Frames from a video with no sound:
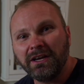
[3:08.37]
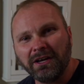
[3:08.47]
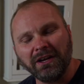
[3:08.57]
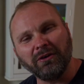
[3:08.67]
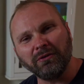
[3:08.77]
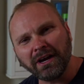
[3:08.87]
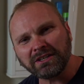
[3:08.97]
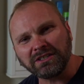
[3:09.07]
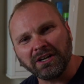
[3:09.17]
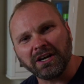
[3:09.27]
We're
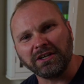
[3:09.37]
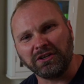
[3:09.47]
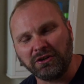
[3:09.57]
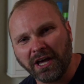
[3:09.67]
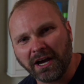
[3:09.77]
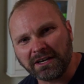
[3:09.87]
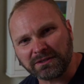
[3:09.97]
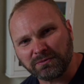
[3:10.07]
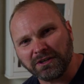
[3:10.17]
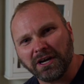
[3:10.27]
actually not going to do that
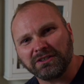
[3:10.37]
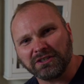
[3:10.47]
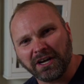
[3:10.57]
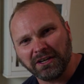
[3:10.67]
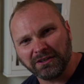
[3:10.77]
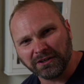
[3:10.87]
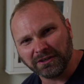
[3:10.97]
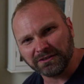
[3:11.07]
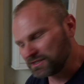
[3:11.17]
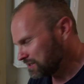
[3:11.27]
because we're not giant
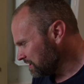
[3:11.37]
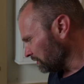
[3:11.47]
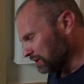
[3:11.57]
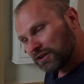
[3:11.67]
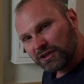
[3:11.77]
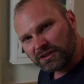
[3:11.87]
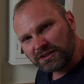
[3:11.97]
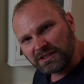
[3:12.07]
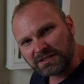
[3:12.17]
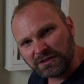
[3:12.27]
nerds. We're going to cook
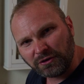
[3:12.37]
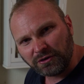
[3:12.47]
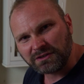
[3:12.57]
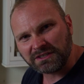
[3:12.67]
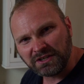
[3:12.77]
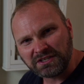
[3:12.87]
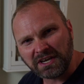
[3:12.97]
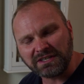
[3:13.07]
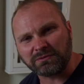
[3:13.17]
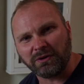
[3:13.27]
these noodles and then
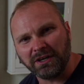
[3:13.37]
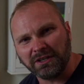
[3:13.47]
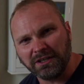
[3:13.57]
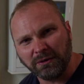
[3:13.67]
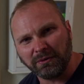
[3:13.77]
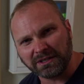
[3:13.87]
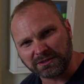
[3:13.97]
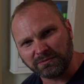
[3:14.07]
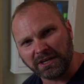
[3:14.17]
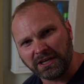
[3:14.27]
taste one, and then when
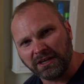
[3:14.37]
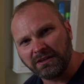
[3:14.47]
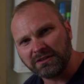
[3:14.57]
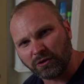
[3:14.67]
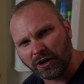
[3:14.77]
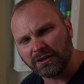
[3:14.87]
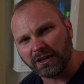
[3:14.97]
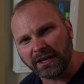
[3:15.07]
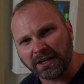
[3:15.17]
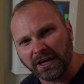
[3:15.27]
it's ready to our
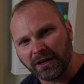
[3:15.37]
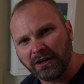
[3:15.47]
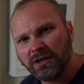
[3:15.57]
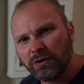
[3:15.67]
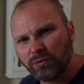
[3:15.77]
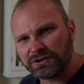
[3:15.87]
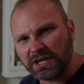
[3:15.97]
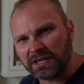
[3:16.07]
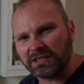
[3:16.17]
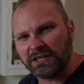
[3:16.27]
liking, we'll
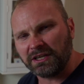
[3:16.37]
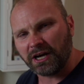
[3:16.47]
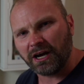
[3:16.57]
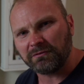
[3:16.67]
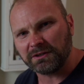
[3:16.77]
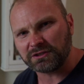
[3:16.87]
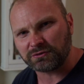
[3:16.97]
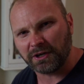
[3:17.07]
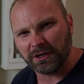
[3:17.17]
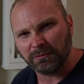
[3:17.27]
take the heat off and
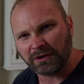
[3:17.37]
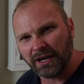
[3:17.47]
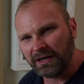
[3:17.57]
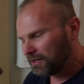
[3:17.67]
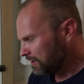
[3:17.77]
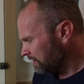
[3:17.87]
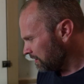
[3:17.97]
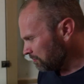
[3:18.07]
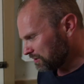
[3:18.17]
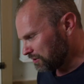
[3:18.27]
strain them, okay?
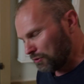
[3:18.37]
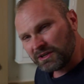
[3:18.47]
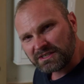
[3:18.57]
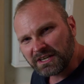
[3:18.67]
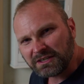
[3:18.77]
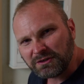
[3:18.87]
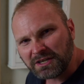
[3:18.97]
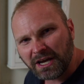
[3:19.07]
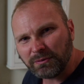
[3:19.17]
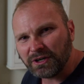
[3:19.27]
But do you want to set your
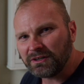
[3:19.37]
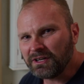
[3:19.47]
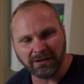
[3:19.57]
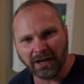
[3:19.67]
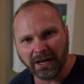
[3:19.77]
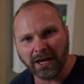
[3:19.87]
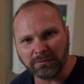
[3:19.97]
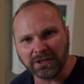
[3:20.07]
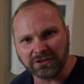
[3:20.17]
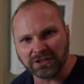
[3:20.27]
timer? I am
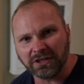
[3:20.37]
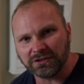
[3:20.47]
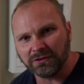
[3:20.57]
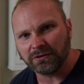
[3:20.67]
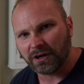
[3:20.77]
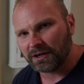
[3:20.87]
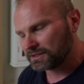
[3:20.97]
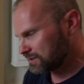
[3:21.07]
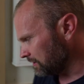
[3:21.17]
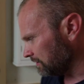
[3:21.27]
going to judge you,
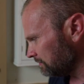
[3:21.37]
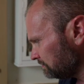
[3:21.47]
honestly.